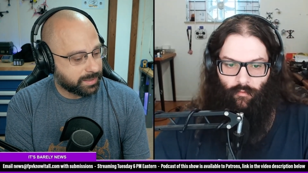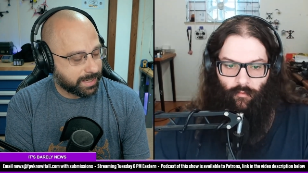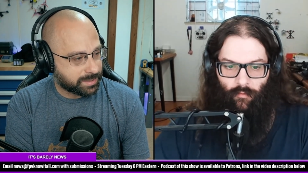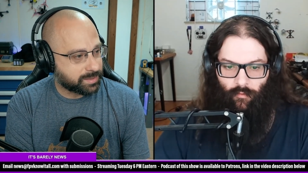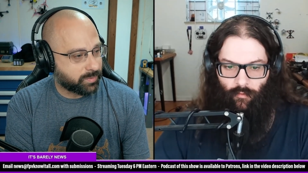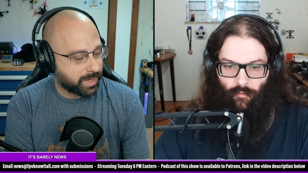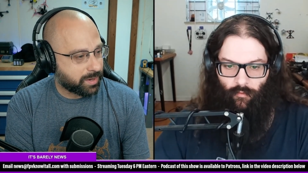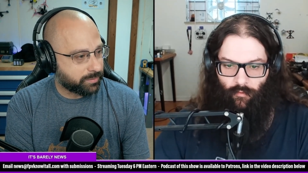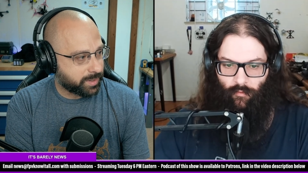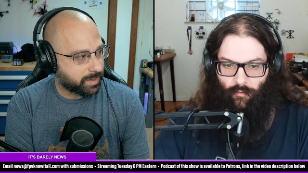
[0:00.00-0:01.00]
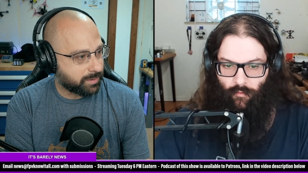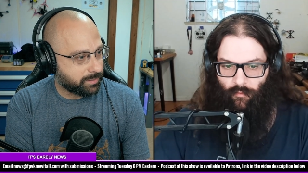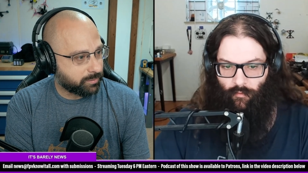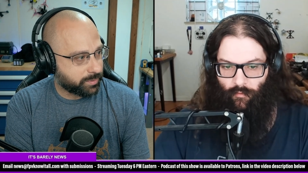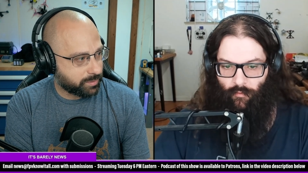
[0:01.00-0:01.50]
Speaker 1: get someone out
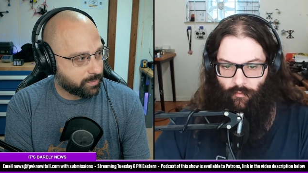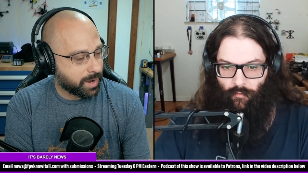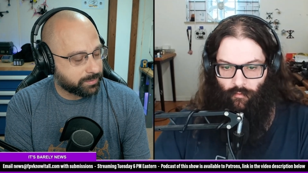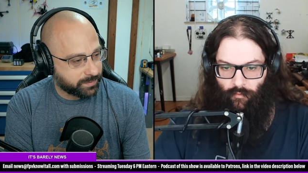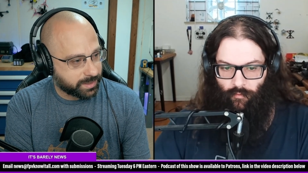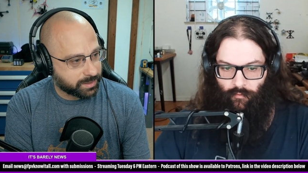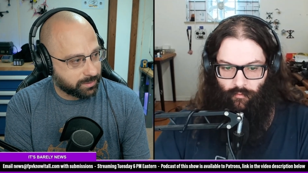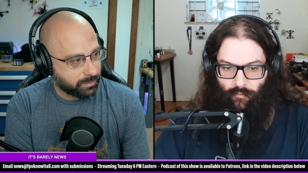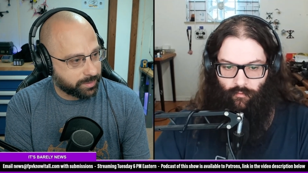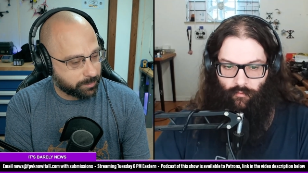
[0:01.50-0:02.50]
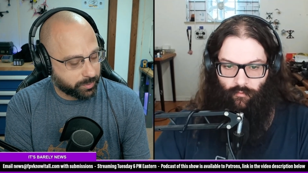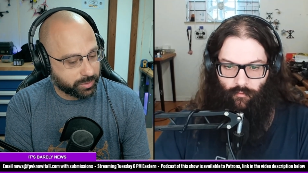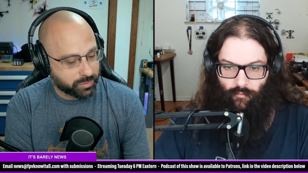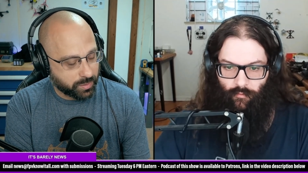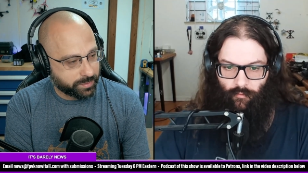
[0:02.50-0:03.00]
there with a ground vehicle, then
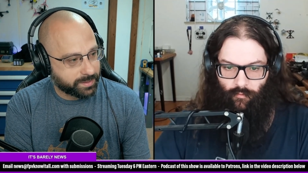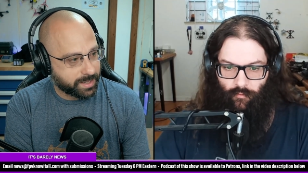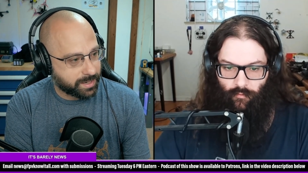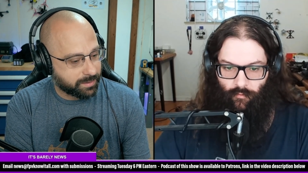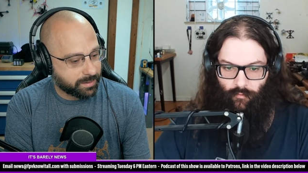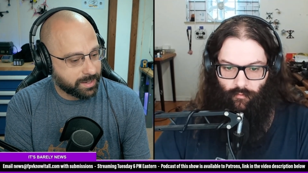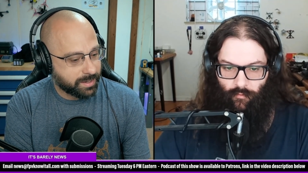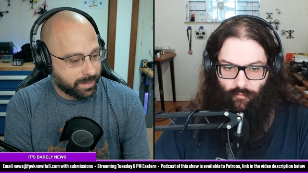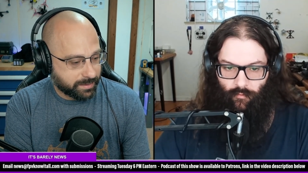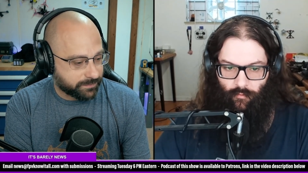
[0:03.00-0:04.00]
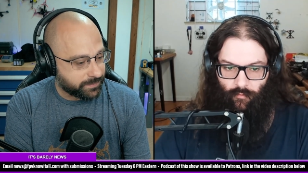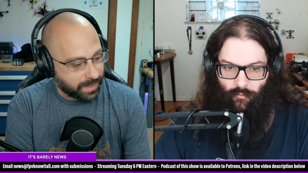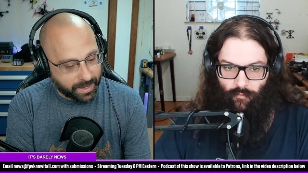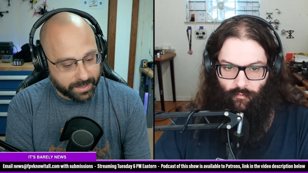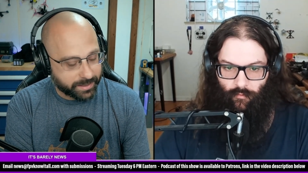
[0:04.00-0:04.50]
put a drone in the air and
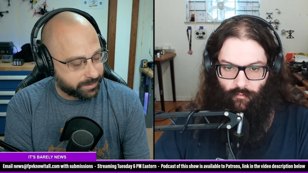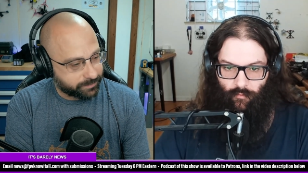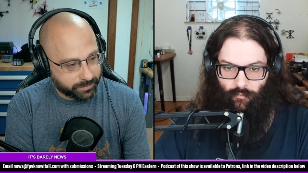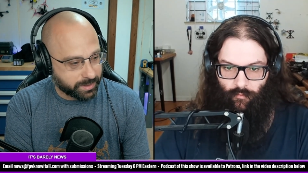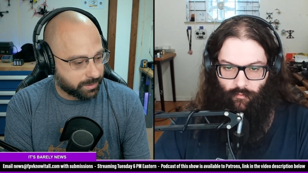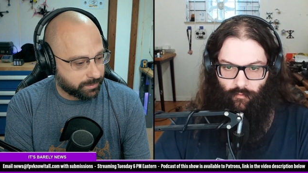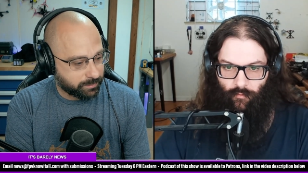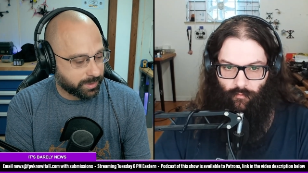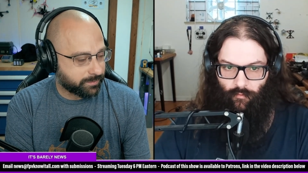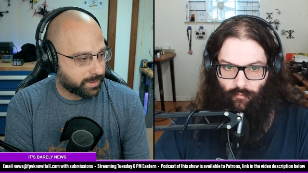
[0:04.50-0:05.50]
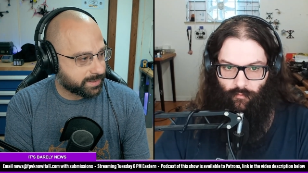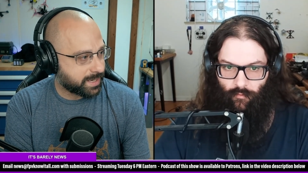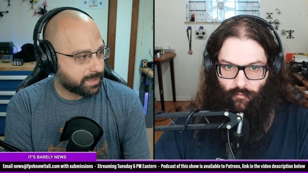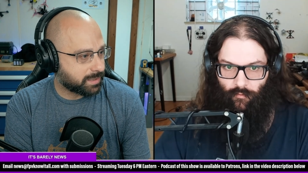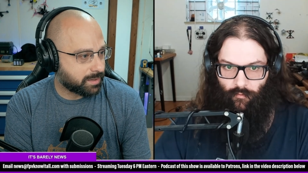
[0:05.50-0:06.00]
fly a, you know, whatever, a
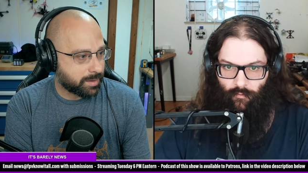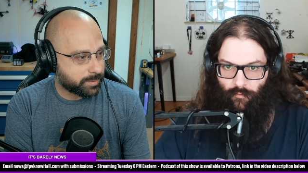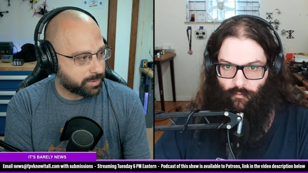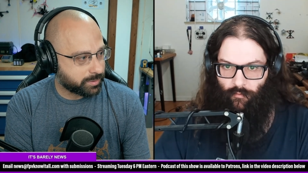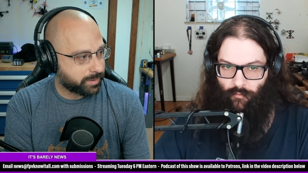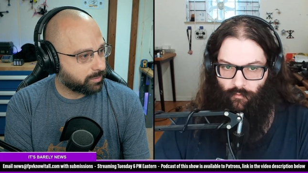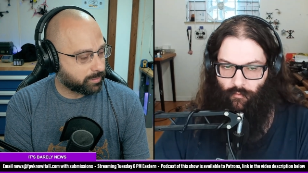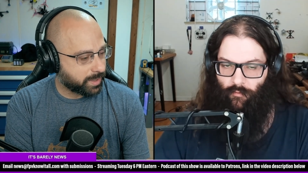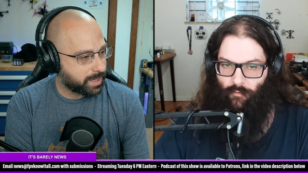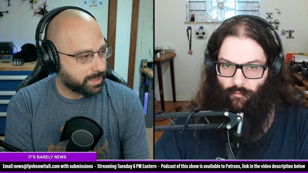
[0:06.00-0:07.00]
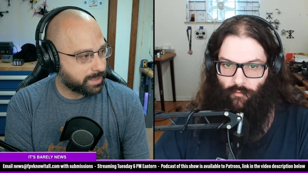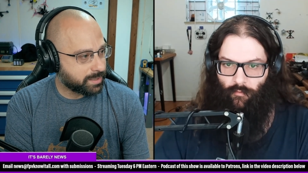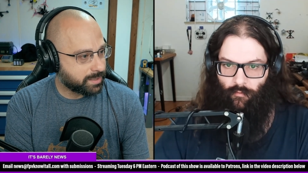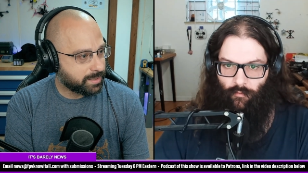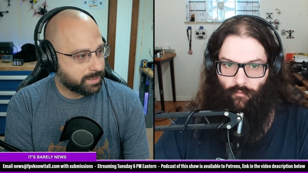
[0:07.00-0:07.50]
10 kilometer grid,
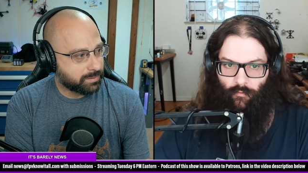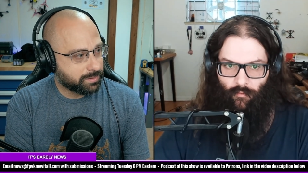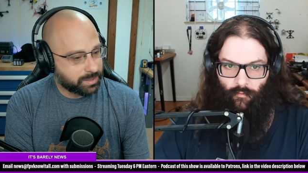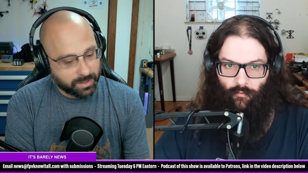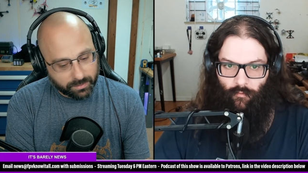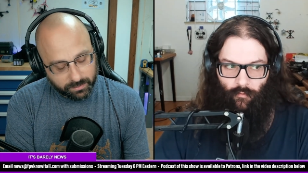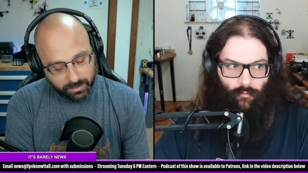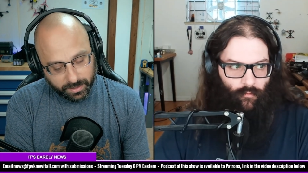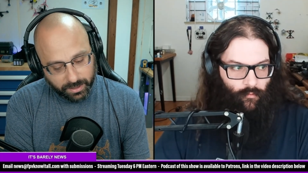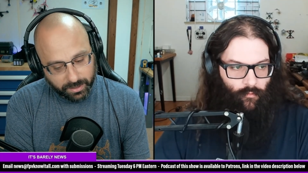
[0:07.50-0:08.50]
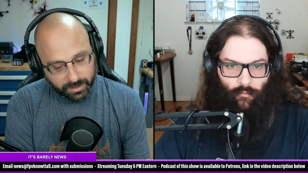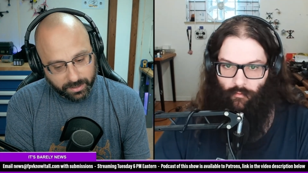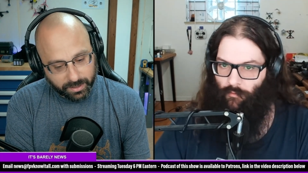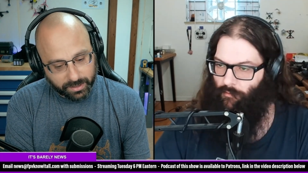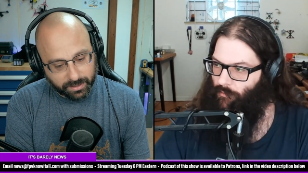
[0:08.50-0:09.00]
you know,
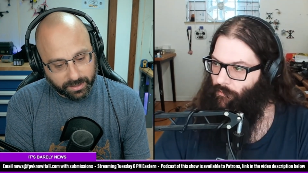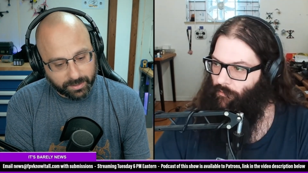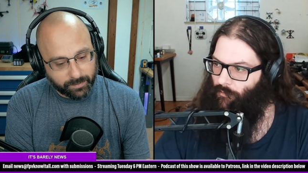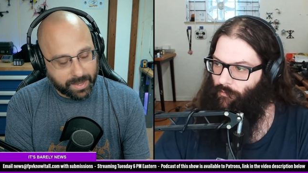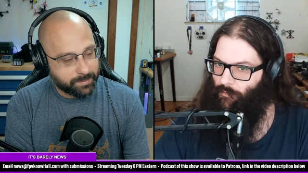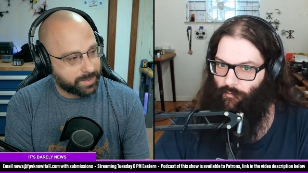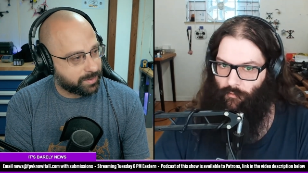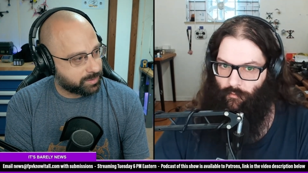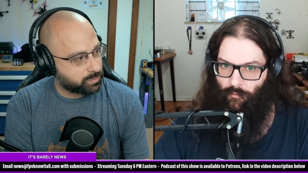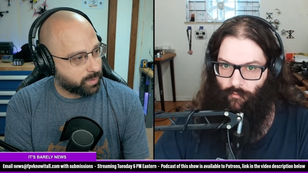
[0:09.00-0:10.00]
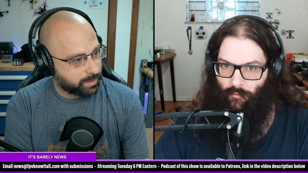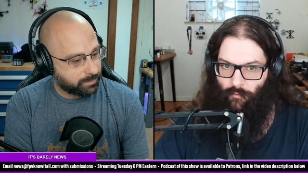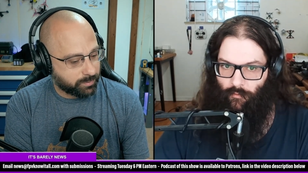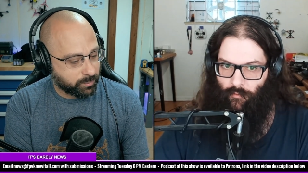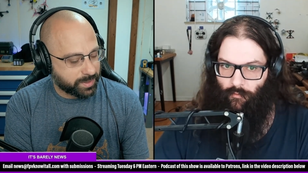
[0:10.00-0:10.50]
uh, and, and it maybe there's what
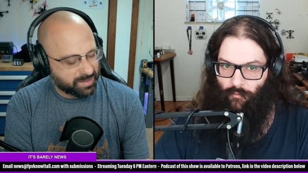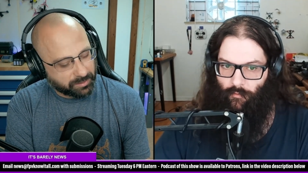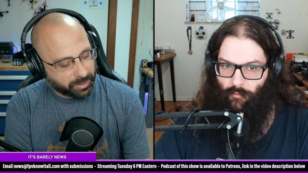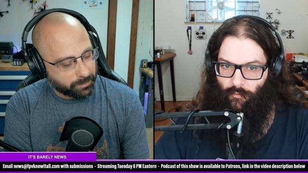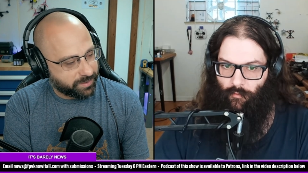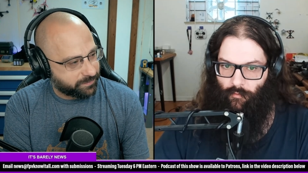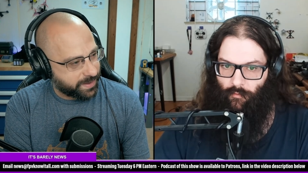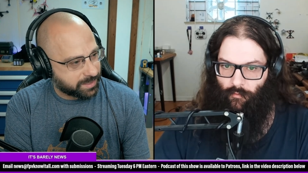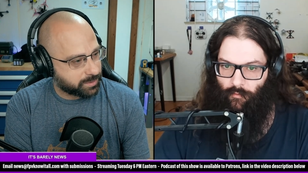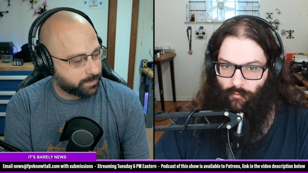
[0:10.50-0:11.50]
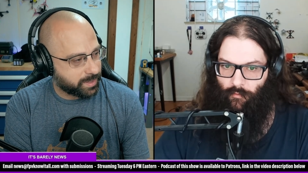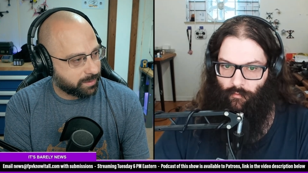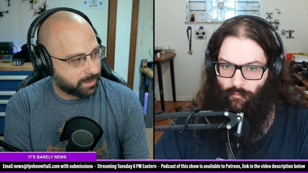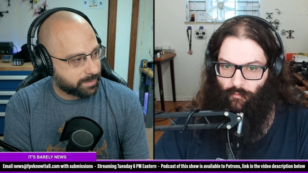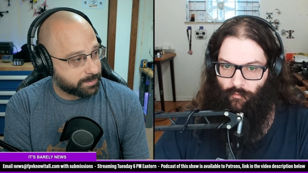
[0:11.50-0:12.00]
it would be a little bit faster with a
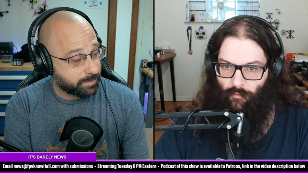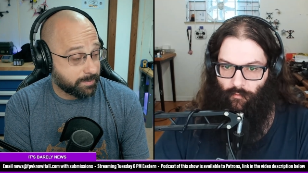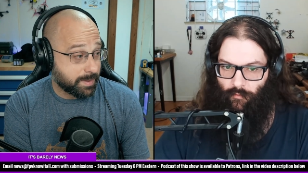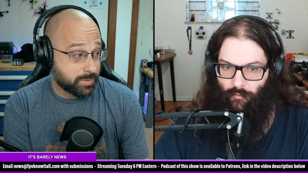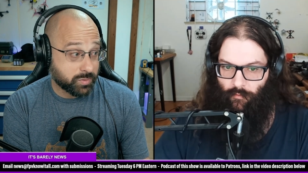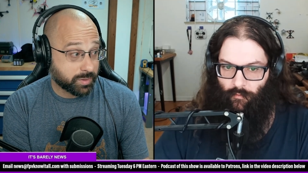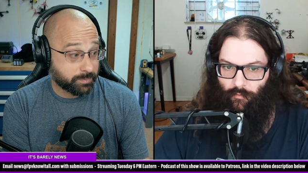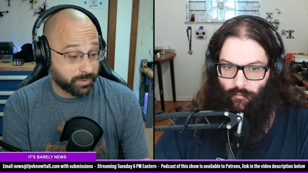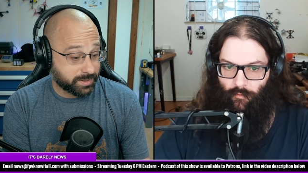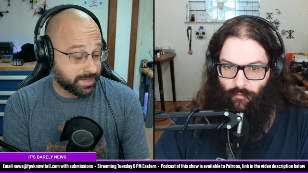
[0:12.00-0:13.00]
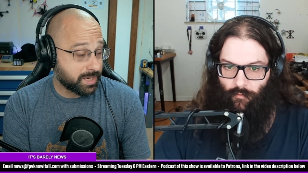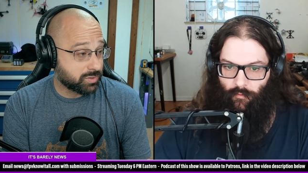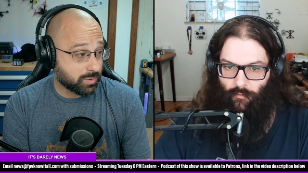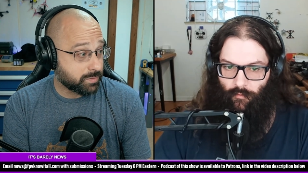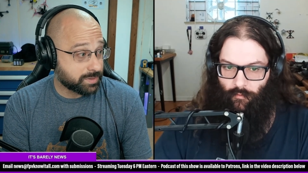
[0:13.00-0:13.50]
helicopter, but maybe you could put 10
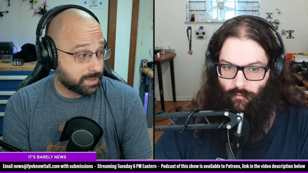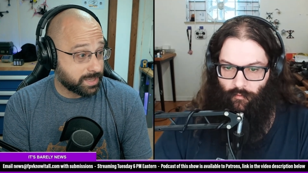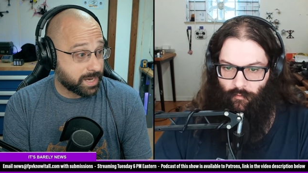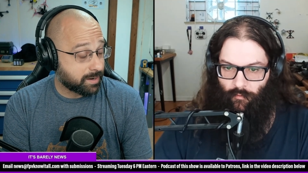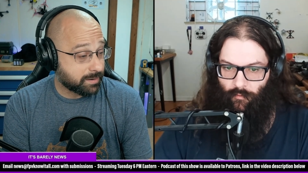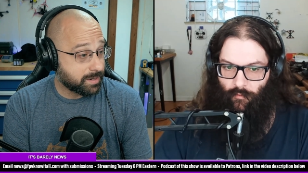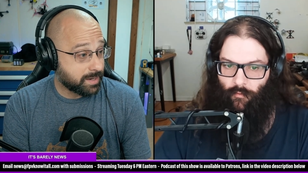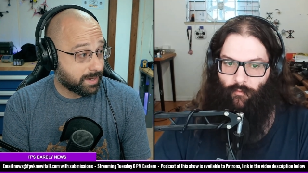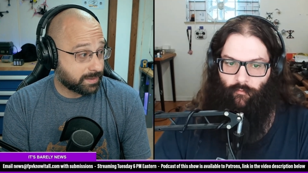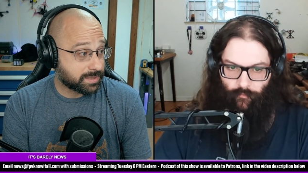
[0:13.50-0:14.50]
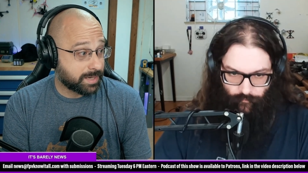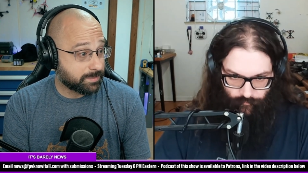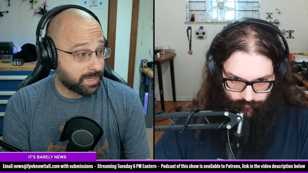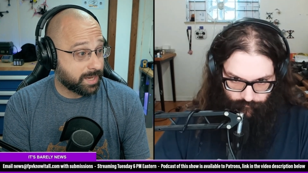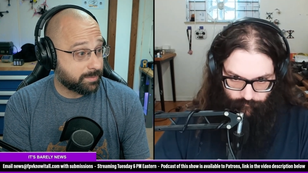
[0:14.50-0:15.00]
drones in the air at the
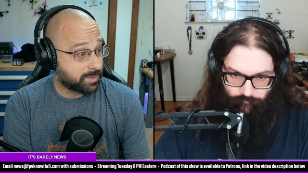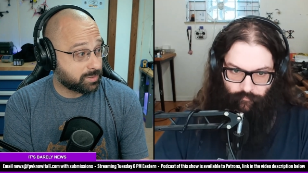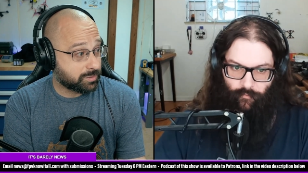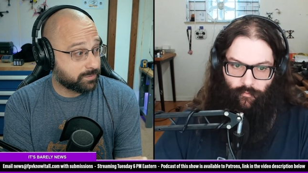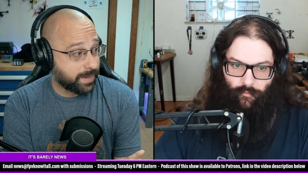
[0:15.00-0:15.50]
same time and search